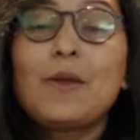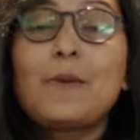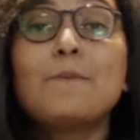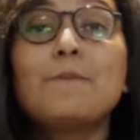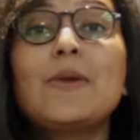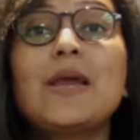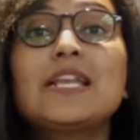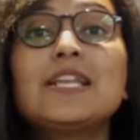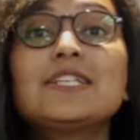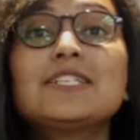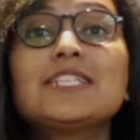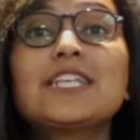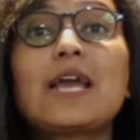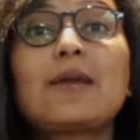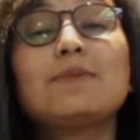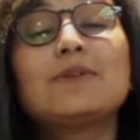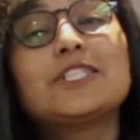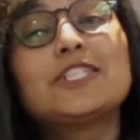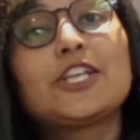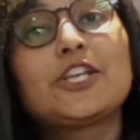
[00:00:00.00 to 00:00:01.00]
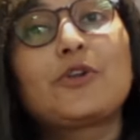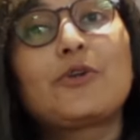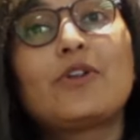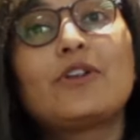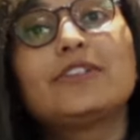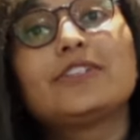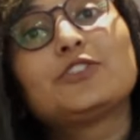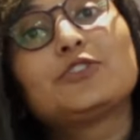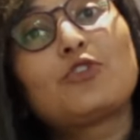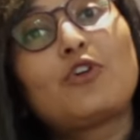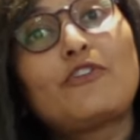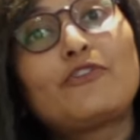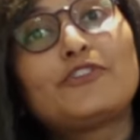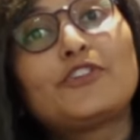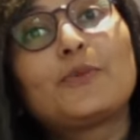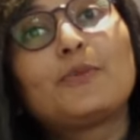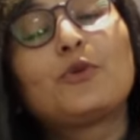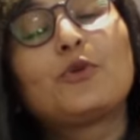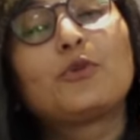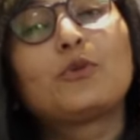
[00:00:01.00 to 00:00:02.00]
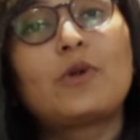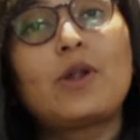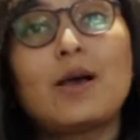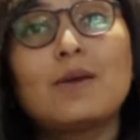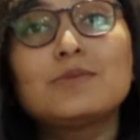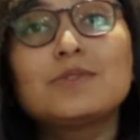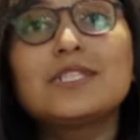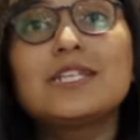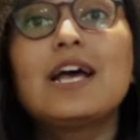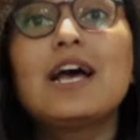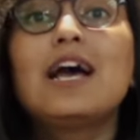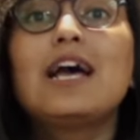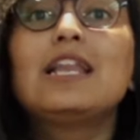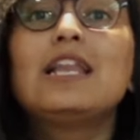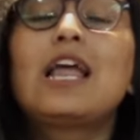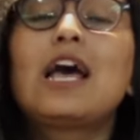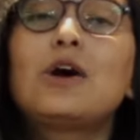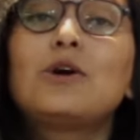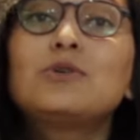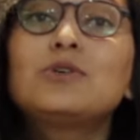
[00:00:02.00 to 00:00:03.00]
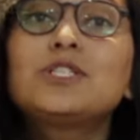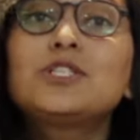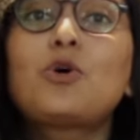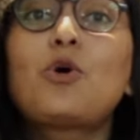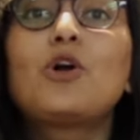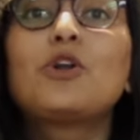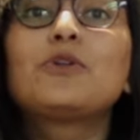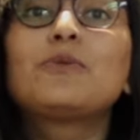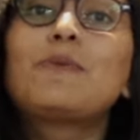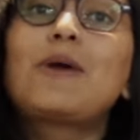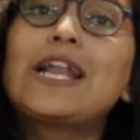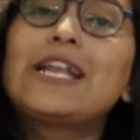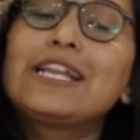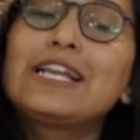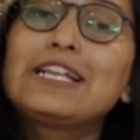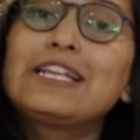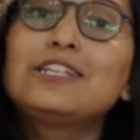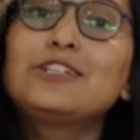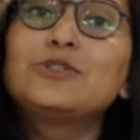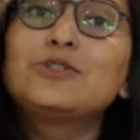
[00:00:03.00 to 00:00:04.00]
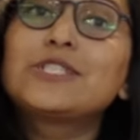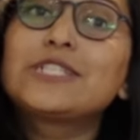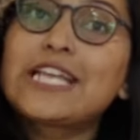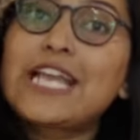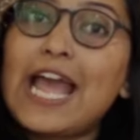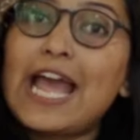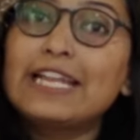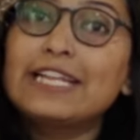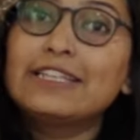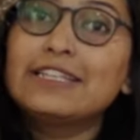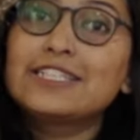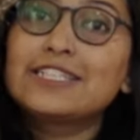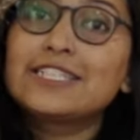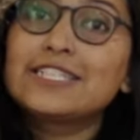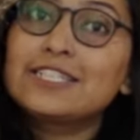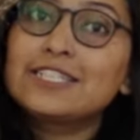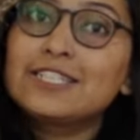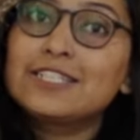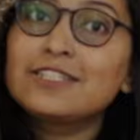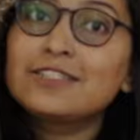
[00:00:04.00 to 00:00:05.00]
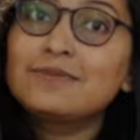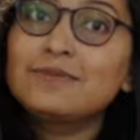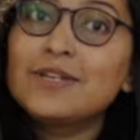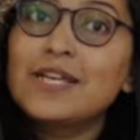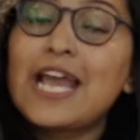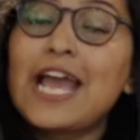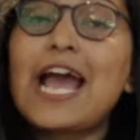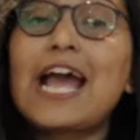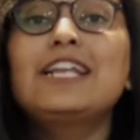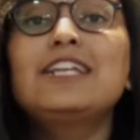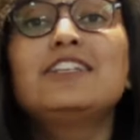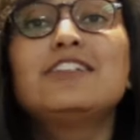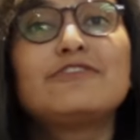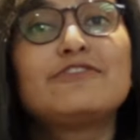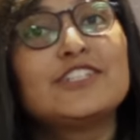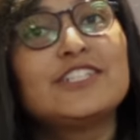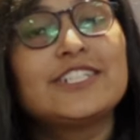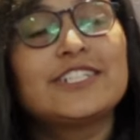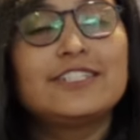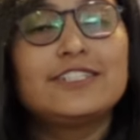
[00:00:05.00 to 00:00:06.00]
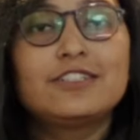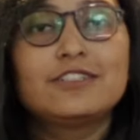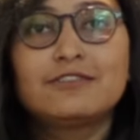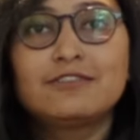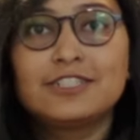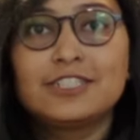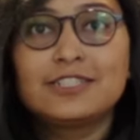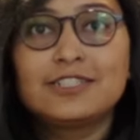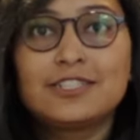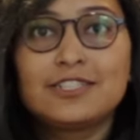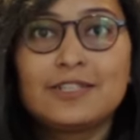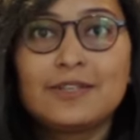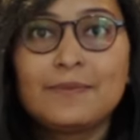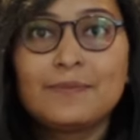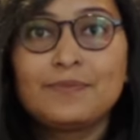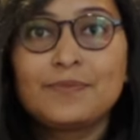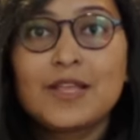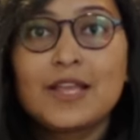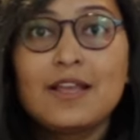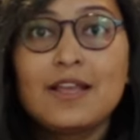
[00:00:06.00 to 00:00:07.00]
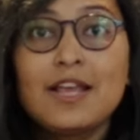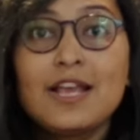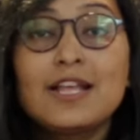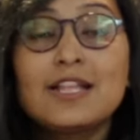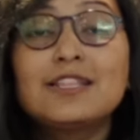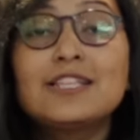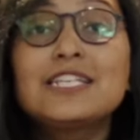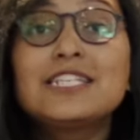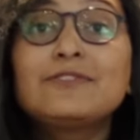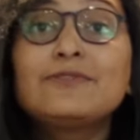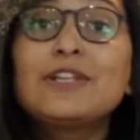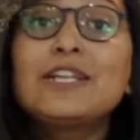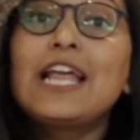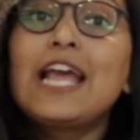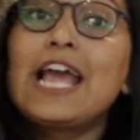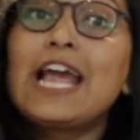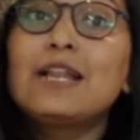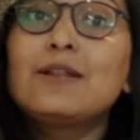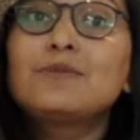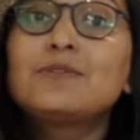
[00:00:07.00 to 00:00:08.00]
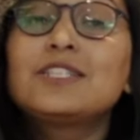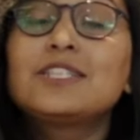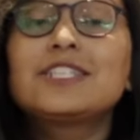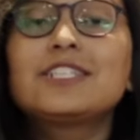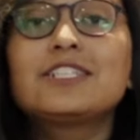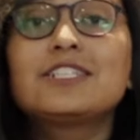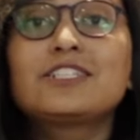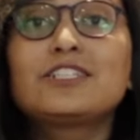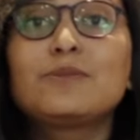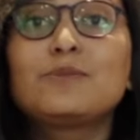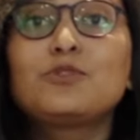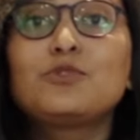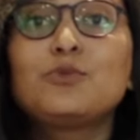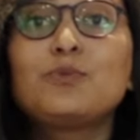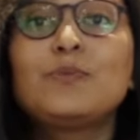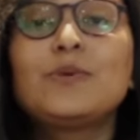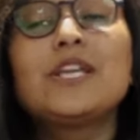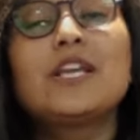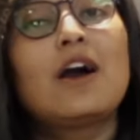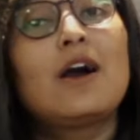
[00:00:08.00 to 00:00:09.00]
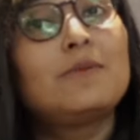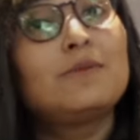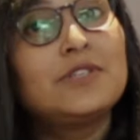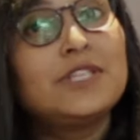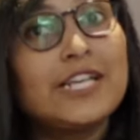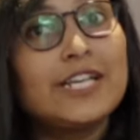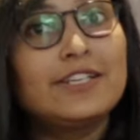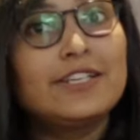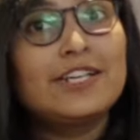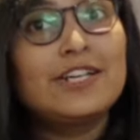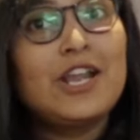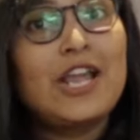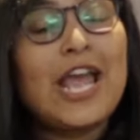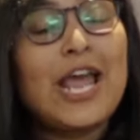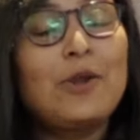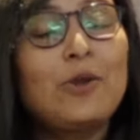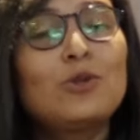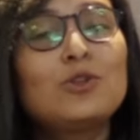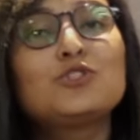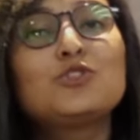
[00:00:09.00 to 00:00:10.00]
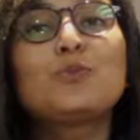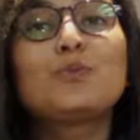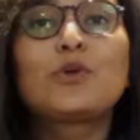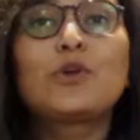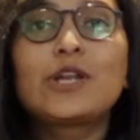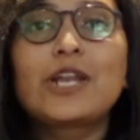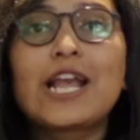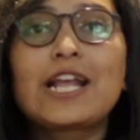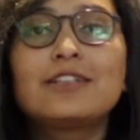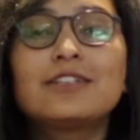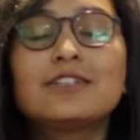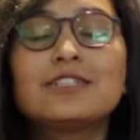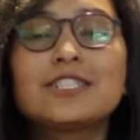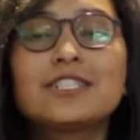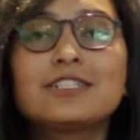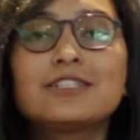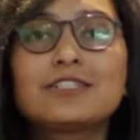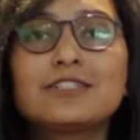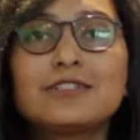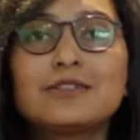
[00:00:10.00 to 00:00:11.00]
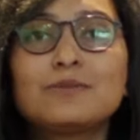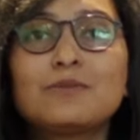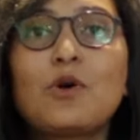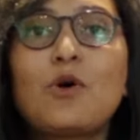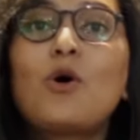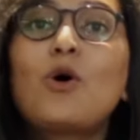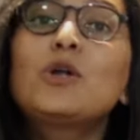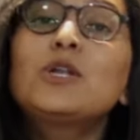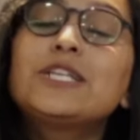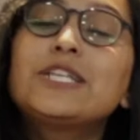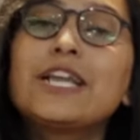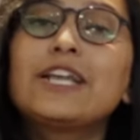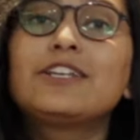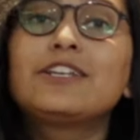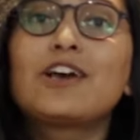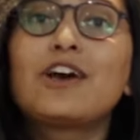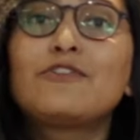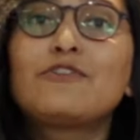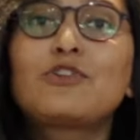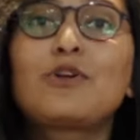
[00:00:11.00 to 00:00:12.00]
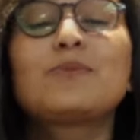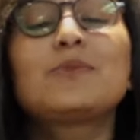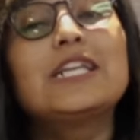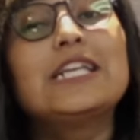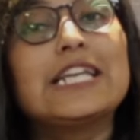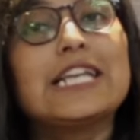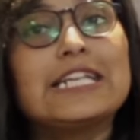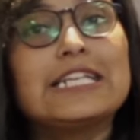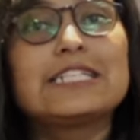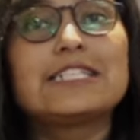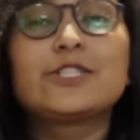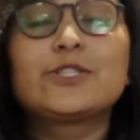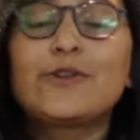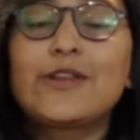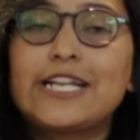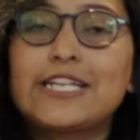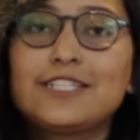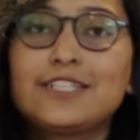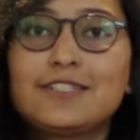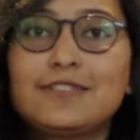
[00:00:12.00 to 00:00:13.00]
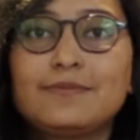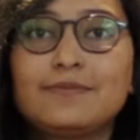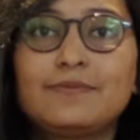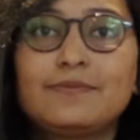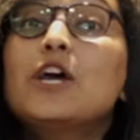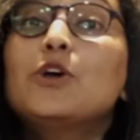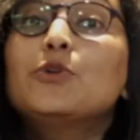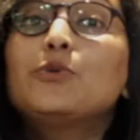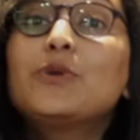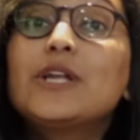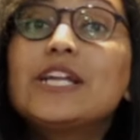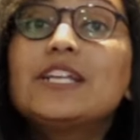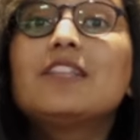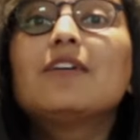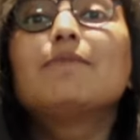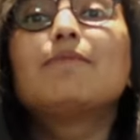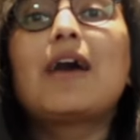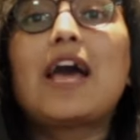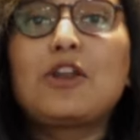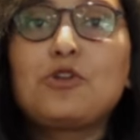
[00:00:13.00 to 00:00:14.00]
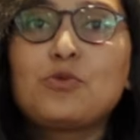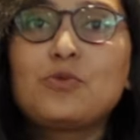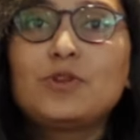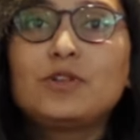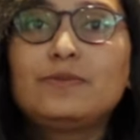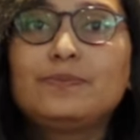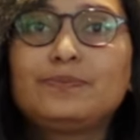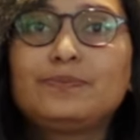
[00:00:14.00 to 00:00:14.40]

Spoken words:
Many cybersecurity software programs allow automatically to scan the system at different intervals. This will help the system to be updated and also protect the system or data from the latest threats. Read the manual.